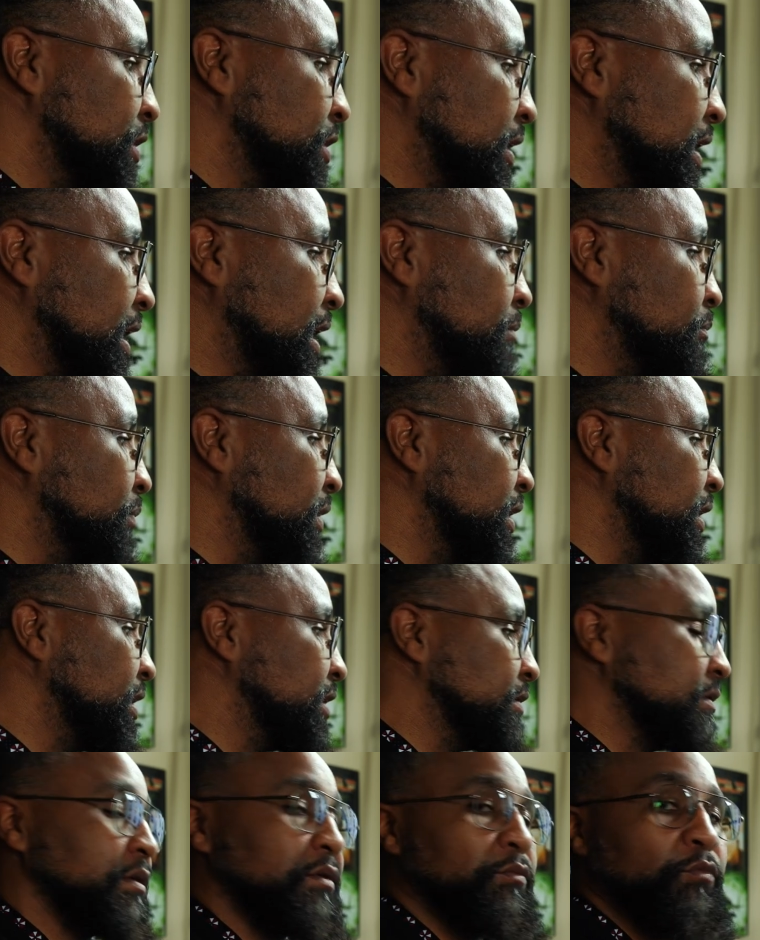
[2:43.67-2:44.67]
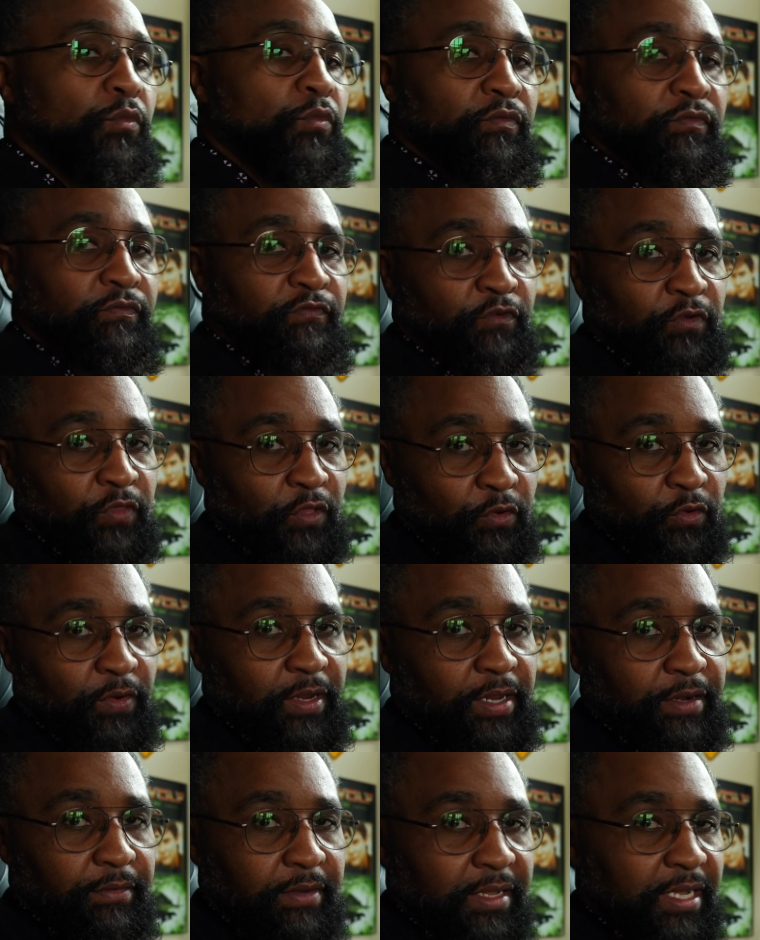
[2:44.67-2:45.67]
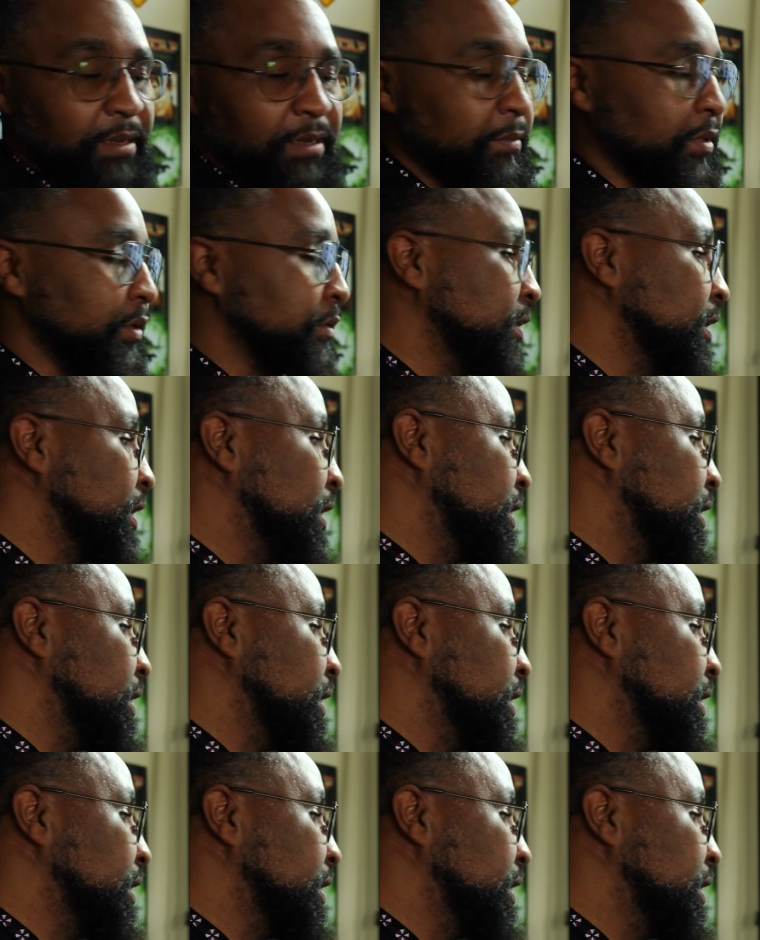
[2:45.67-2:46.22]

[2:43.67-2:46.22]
you can't beat it for the creator combo.